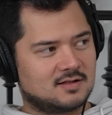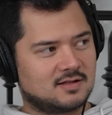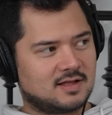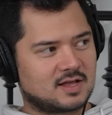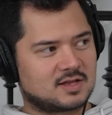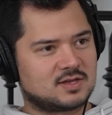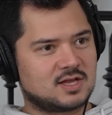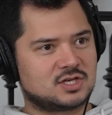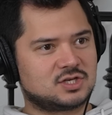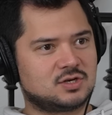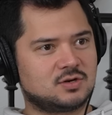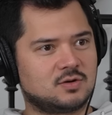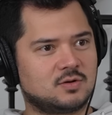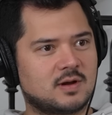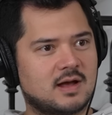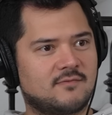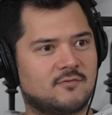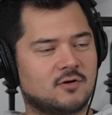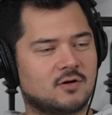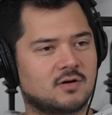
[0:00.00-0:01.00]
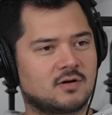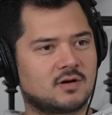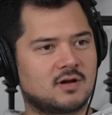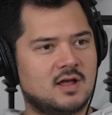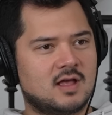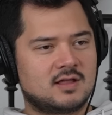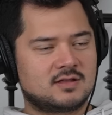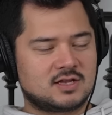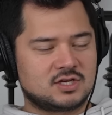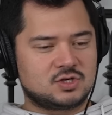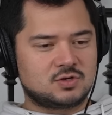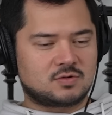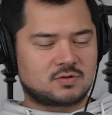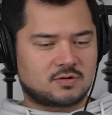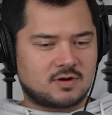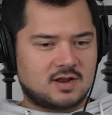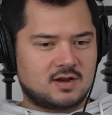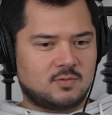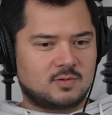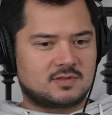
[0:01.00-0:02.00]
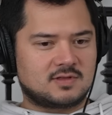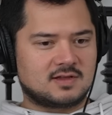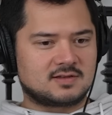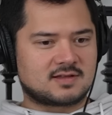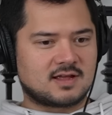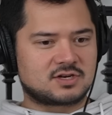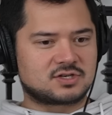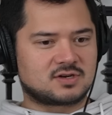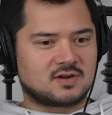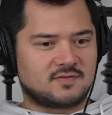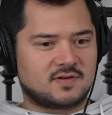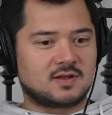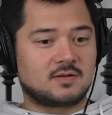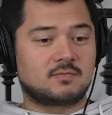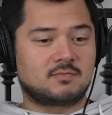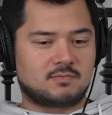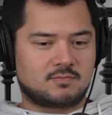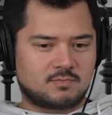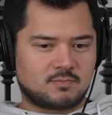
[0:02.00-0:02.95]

Like, did you ever did you create it with the intention of it